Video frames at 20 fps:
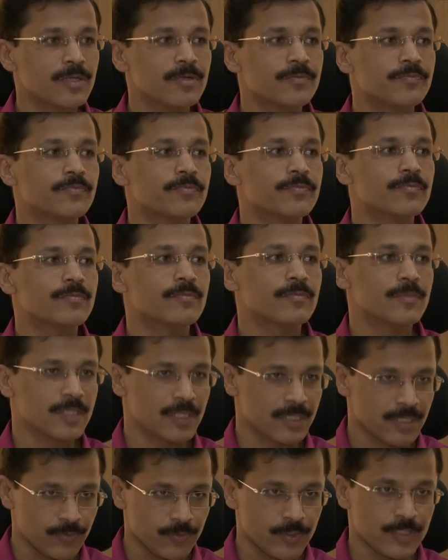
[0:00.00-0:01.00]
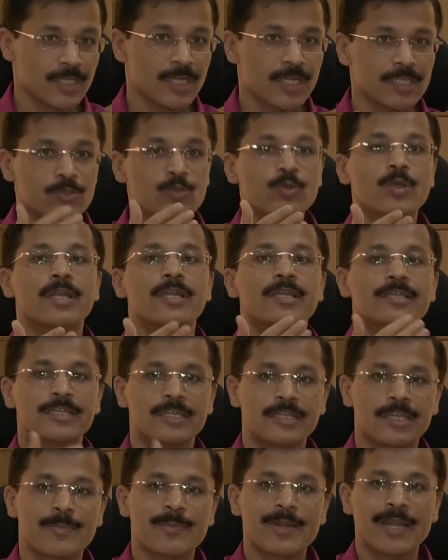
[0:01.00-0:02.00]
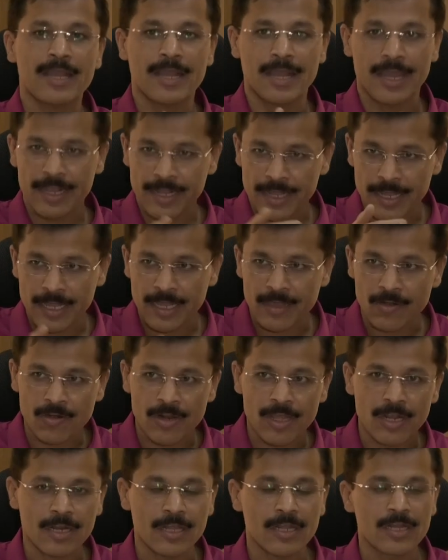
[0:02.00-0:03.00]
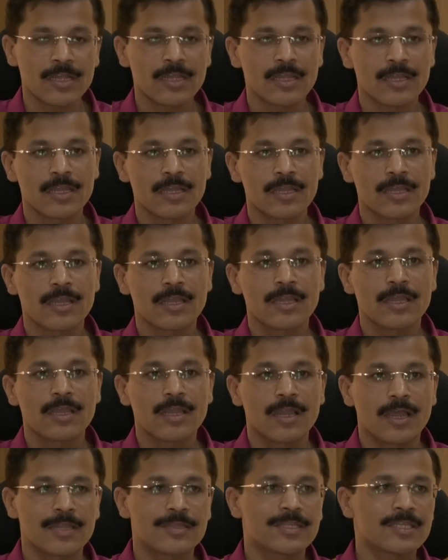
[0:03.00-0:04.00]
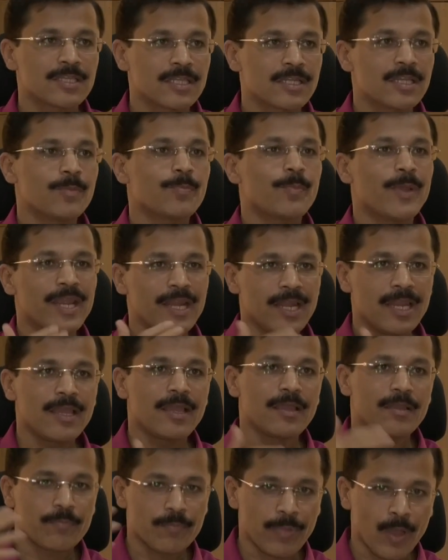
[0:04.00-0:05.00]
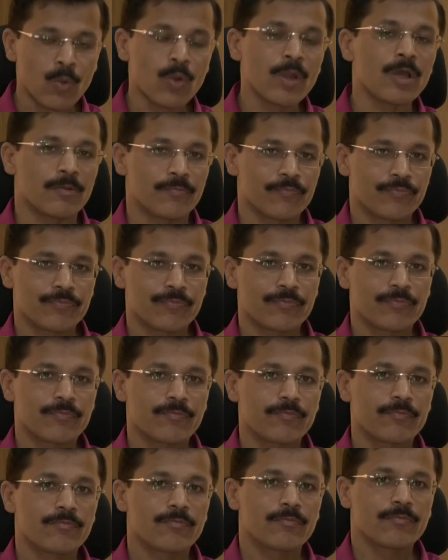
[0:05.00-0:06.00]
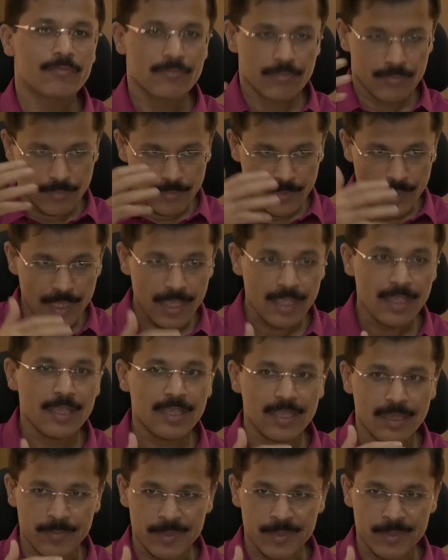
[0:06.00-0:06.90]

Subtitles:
Commissioner Ram Joshi, Superintendent of Water Supply Department Shweta Banerjee and other officials to study the issue.